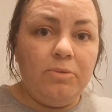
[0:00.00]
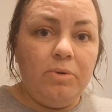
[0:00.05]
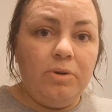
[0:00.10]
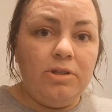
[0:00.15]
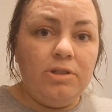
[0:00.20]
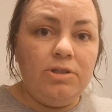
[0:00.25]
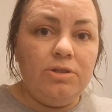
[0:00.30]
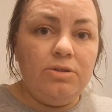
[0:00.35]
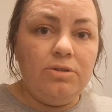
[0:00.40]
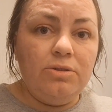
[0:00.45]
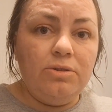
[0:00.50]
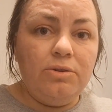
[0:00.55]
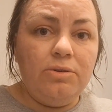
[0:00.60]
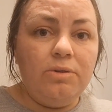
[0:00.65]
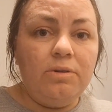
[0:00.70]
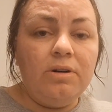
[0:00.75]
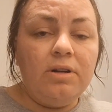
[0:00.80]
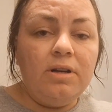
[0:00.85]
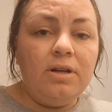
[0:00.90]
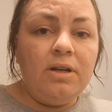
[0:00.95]
So I'm
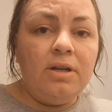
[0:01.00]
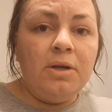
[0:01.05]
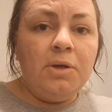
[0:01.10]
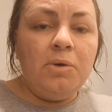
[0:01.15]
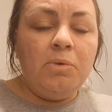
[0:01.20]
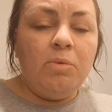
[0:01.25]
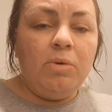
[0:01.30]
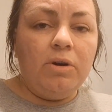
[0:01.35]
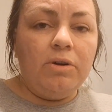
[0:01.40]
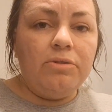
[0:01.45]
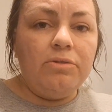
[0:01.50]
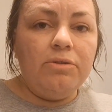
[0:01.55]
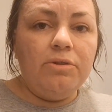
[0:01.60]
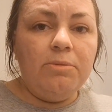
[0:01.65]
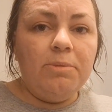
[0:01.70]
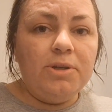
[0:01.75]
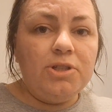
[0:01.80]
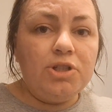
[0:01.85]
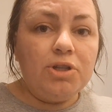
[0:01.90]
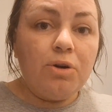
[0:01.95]
going to
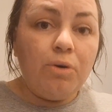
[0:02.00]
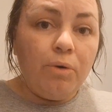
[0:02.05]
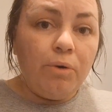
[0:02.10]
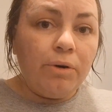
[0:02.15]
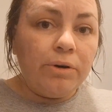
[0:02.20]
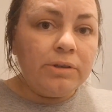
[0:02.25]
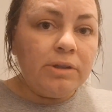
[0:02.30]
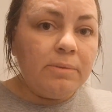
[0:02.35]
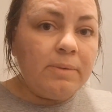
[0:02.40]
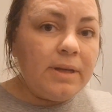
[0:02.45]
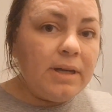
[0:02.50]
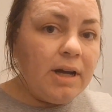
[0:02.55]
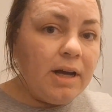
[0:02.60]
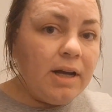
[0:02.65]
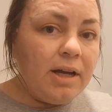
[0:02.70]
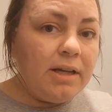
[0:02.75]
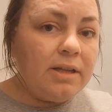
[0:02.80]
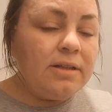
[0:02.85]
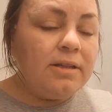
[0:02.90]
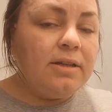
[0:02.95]
work through a bunch of
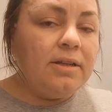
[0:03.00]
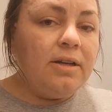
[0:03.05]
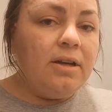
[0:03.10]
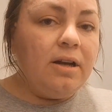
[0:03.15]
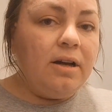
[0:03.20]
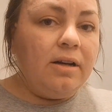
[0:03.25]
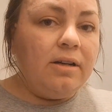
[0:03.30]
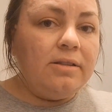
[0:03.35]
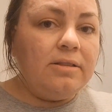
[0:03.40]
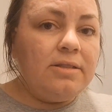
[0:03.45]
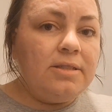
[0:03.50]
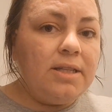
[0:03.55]
corn that we got